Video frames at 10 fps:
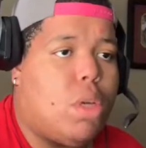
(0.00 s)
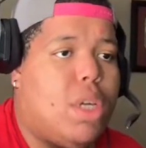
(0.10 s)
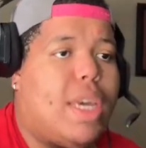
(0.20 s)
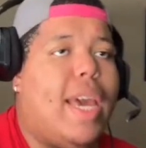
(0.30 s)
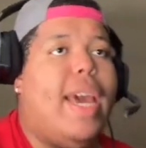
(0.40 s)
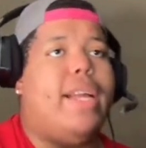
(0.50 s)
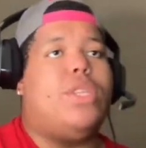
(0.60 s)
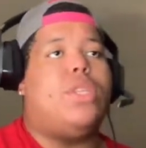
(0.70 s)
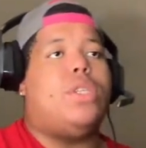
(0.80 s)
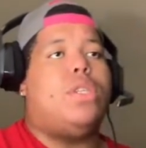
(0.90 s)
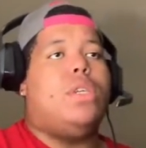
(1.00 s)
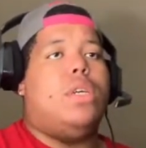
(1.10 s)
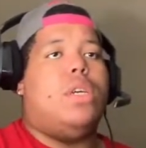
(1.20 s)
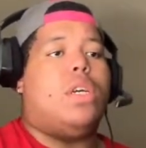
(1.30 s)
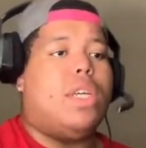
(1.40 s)
Good catch.
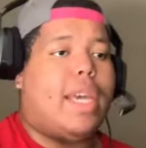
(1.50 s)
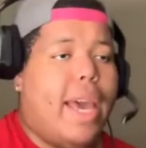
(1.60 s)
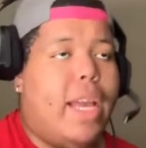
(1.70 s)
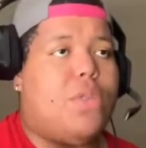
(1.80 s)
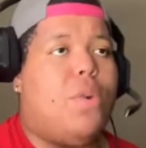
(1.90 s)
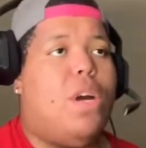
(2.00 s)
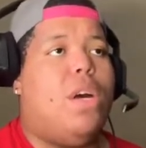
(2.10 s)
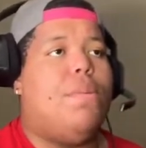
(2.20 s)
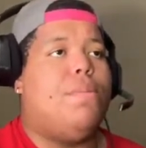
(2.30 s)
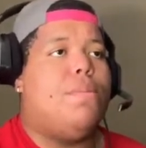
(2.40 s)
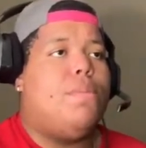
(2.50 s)
Good catch, Rob.